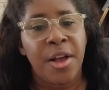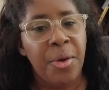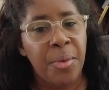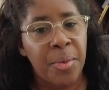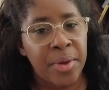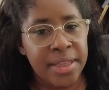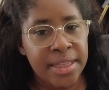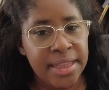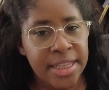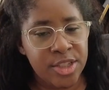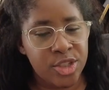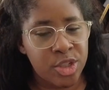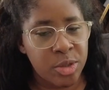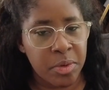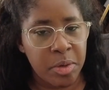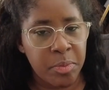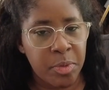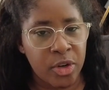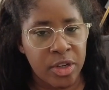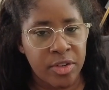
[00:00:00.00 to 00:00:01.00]
One thing that's
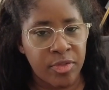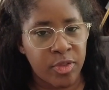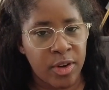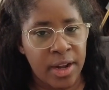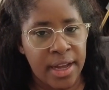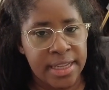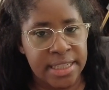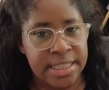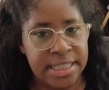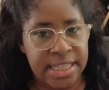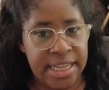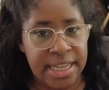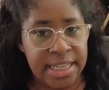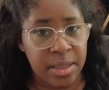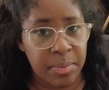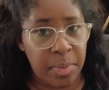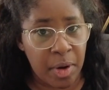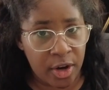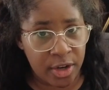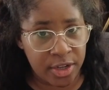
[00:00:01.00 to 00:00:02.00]
super important for us in
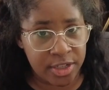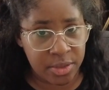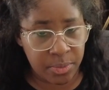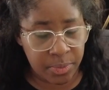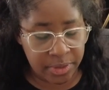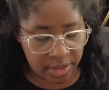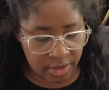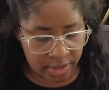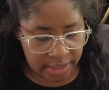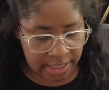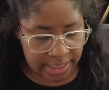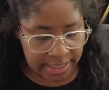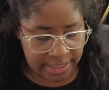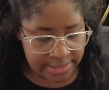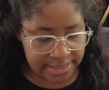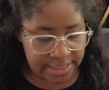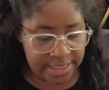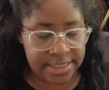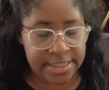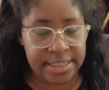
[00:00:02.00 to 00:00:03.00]
the parks with our
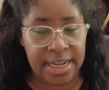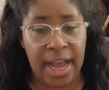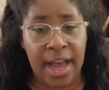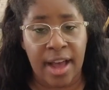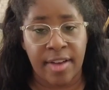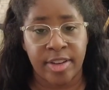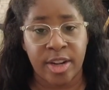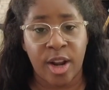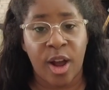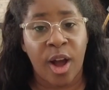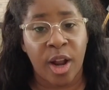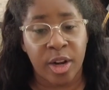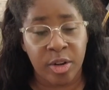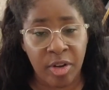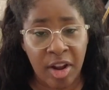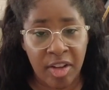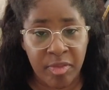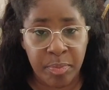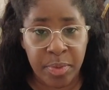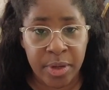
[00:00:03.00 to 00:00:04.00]
kids is to have an
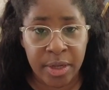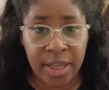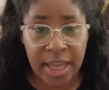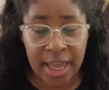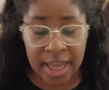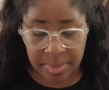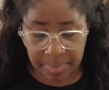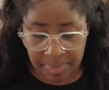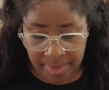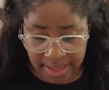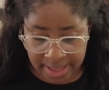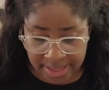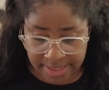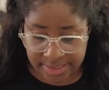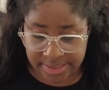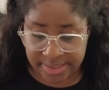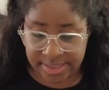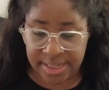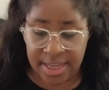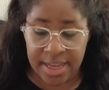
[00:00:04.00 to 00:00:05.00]
autograph book and
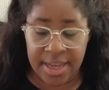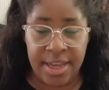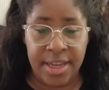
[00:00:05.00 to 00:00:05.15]
pins.